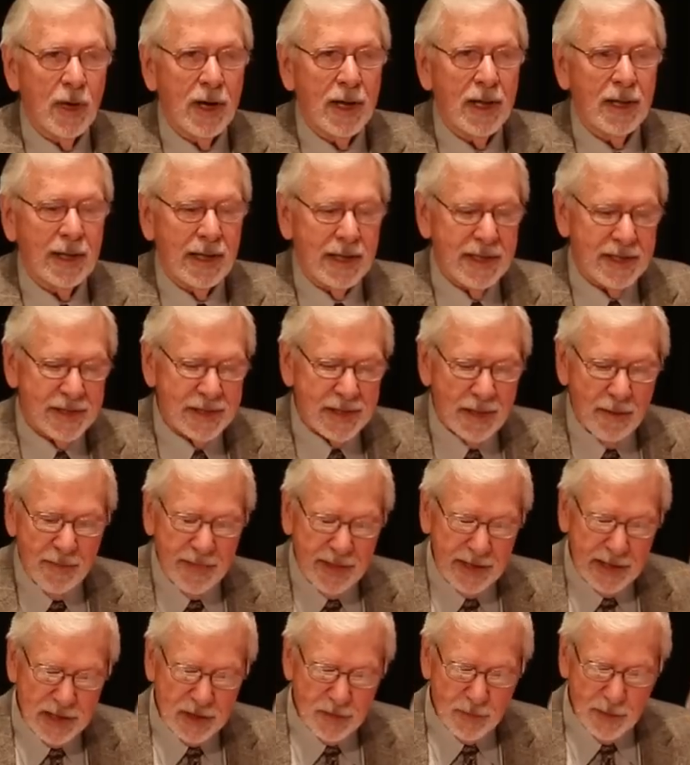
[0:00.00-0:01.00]
well, and
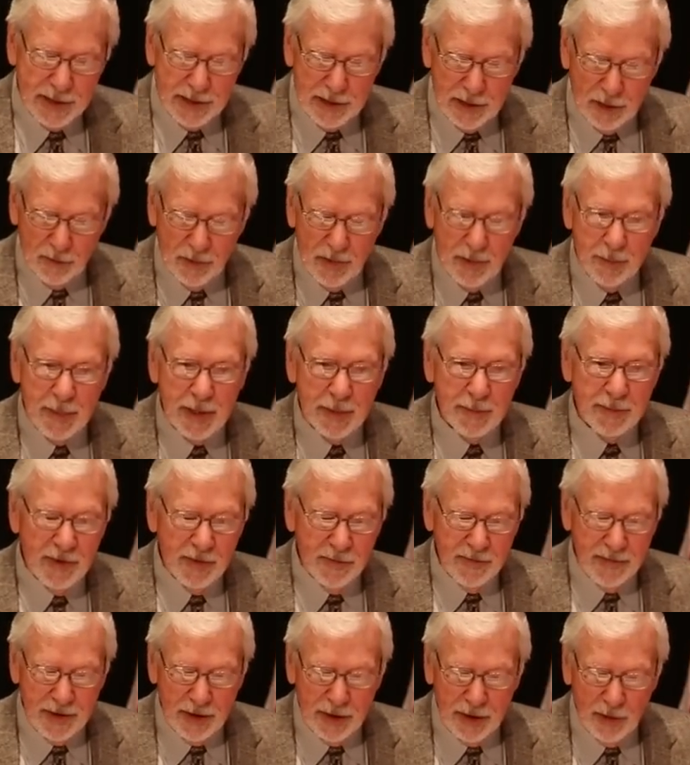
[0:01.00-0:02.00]
some things we don't
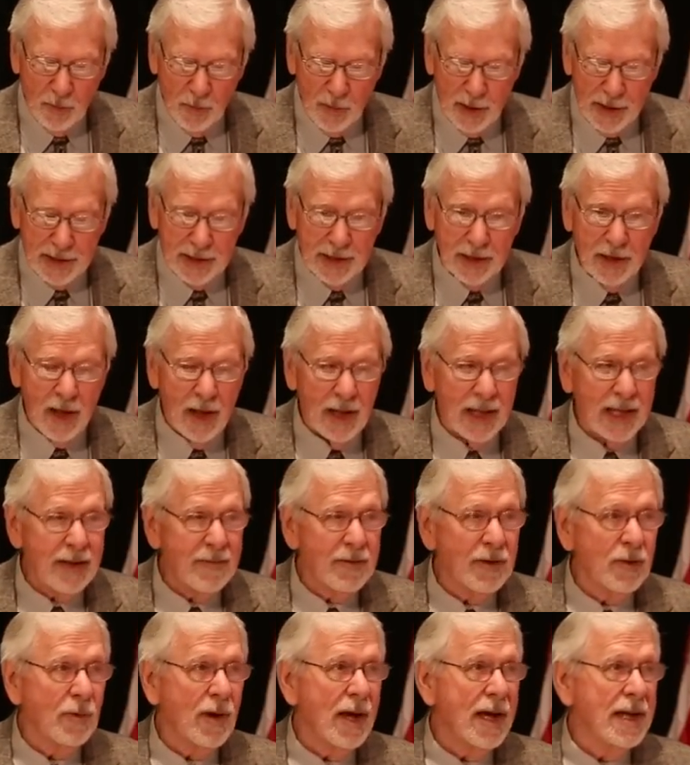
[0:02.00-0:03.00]
remember very well at all.
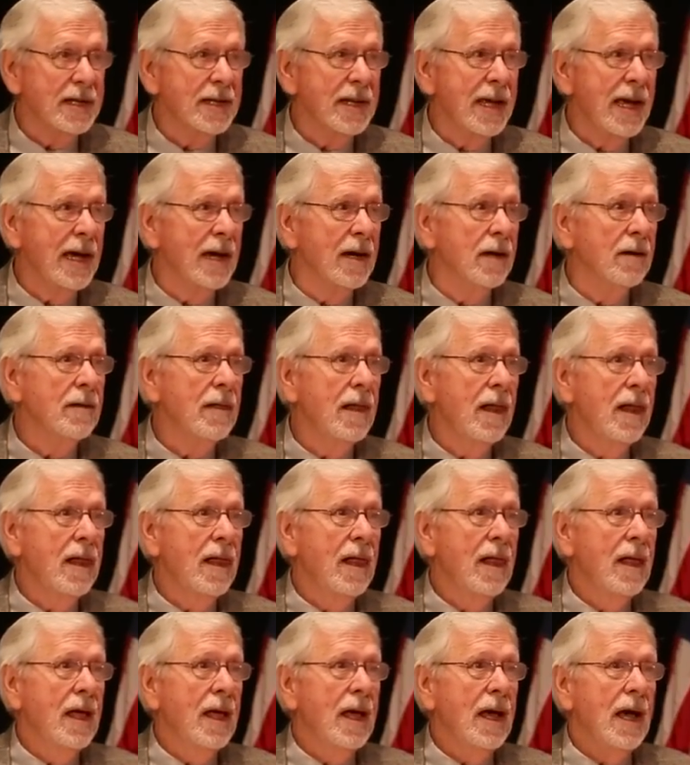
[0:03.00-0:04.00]
Even right now,
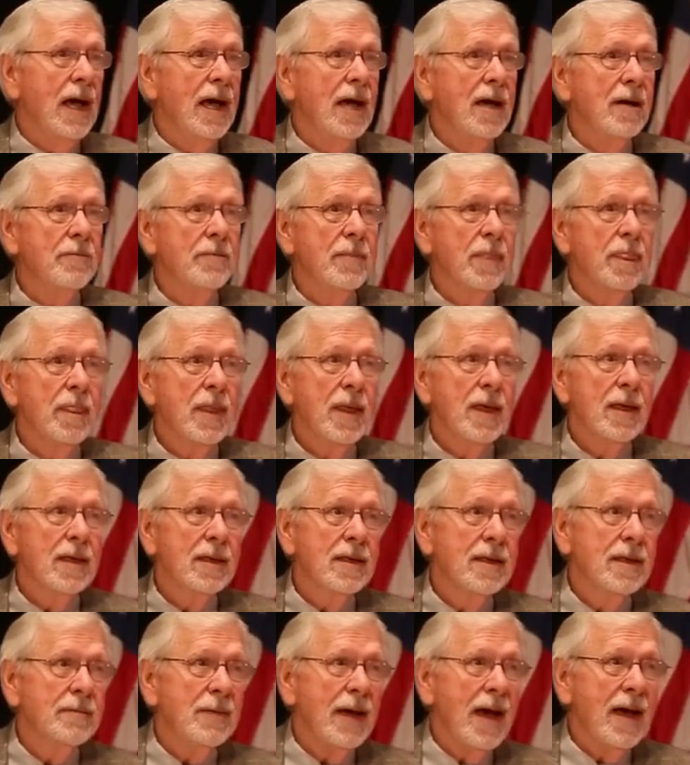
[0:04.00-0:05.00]
um,
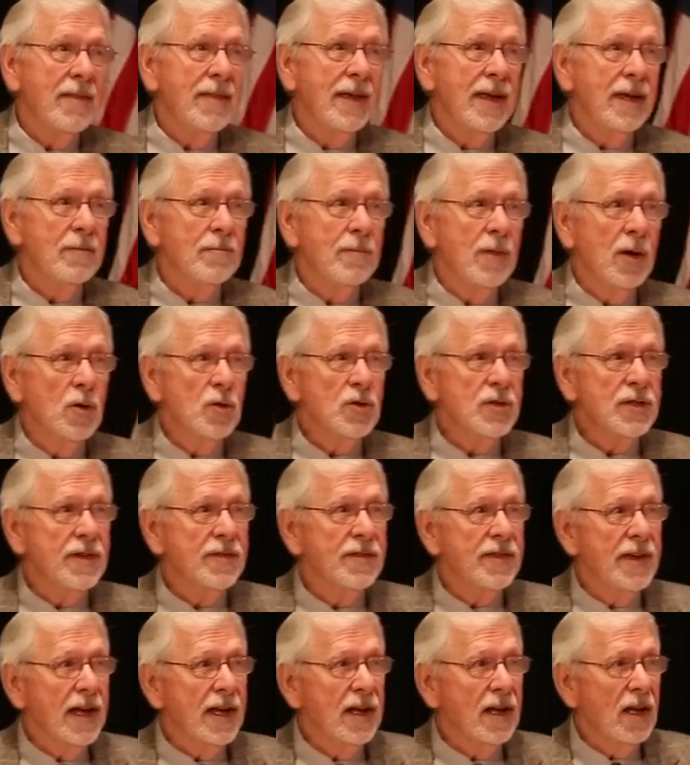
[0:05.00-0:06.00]
I think most,
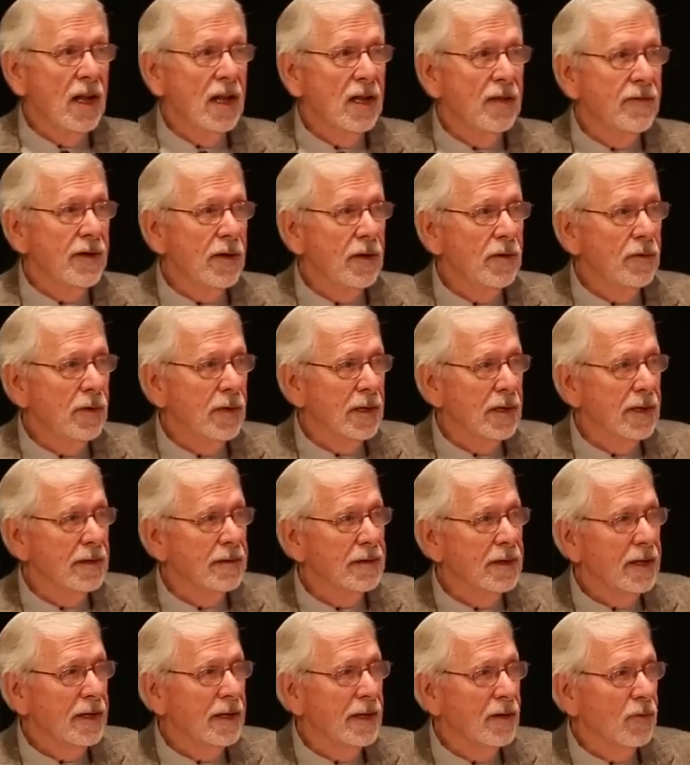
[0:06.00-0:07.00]
if not all of you,
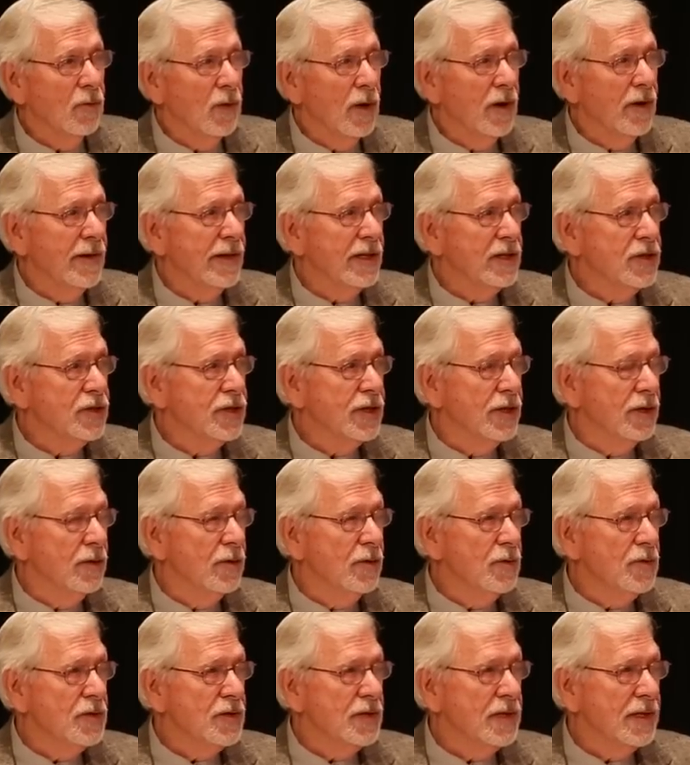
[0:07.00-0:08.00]
are, are wearing
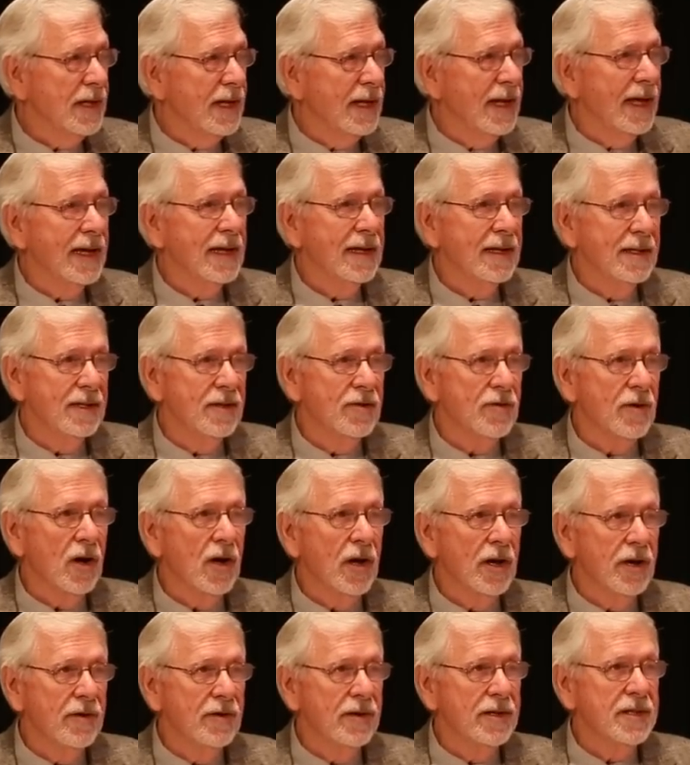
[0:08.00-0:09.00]
shoes, and I can
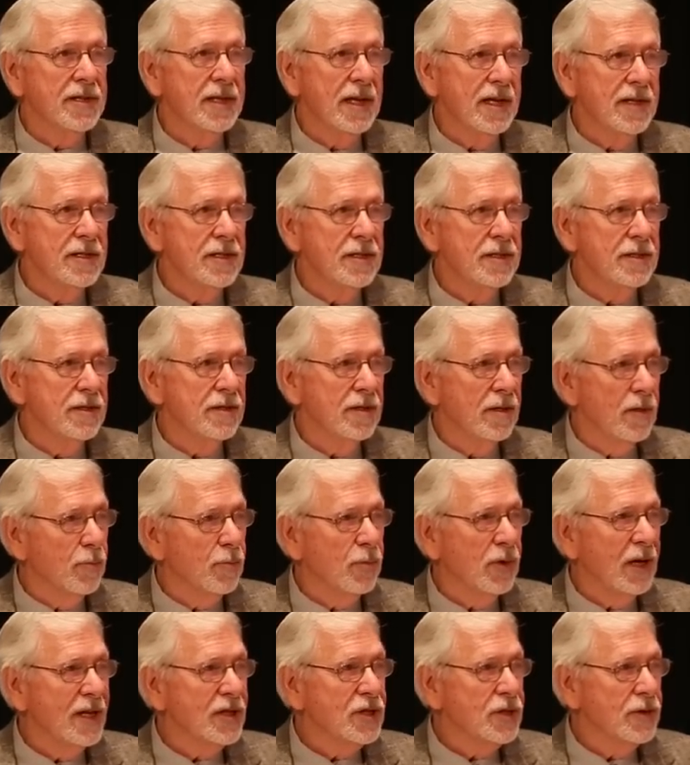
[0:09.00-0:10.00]
draw your attention to the
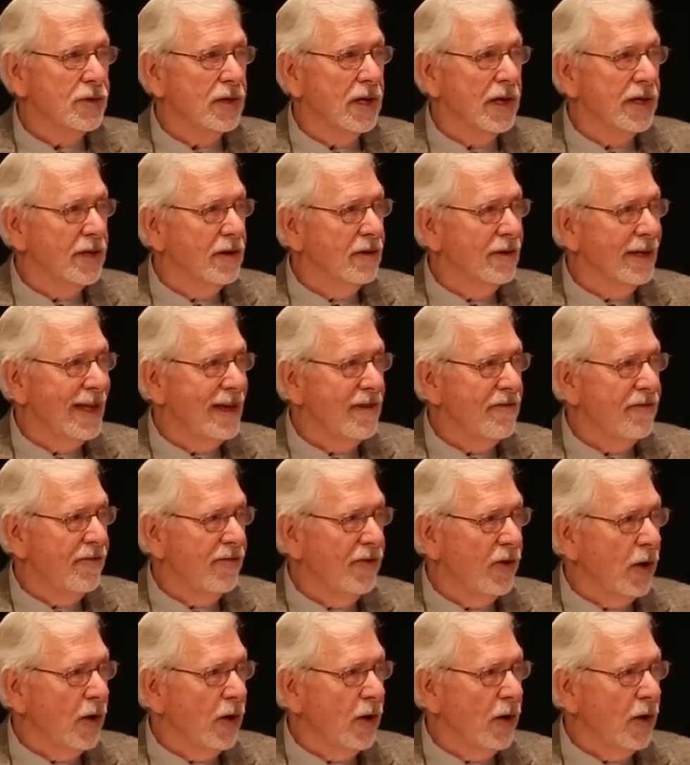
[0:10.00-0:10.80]
pressure on your left